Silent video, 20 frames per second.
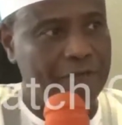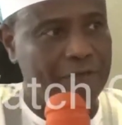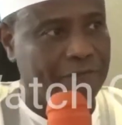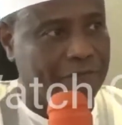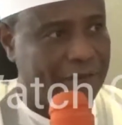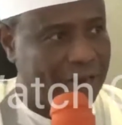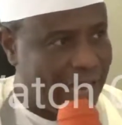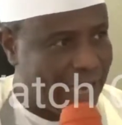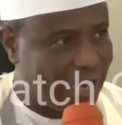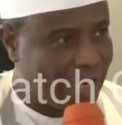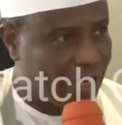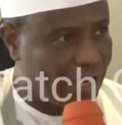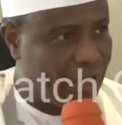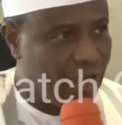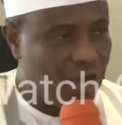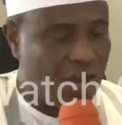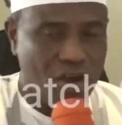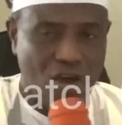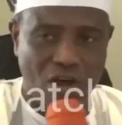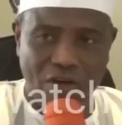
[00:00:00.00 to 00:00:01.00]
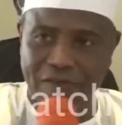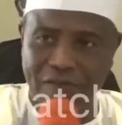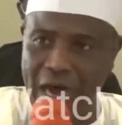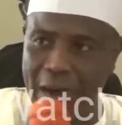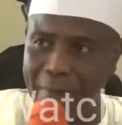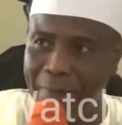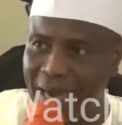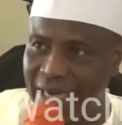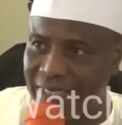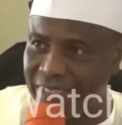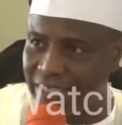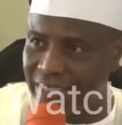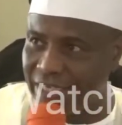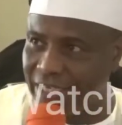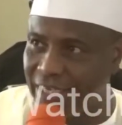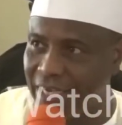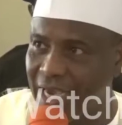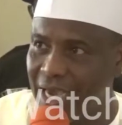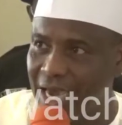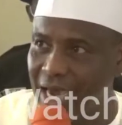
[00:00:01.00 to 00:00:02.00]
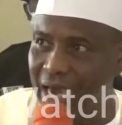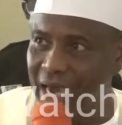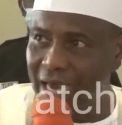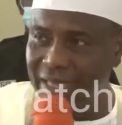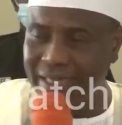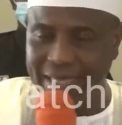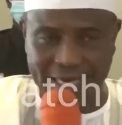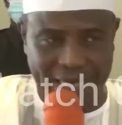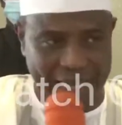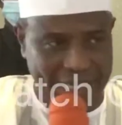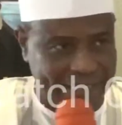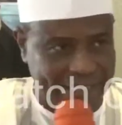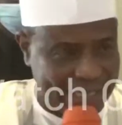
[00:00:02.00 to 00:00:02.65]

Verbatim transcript: flag of our party at the next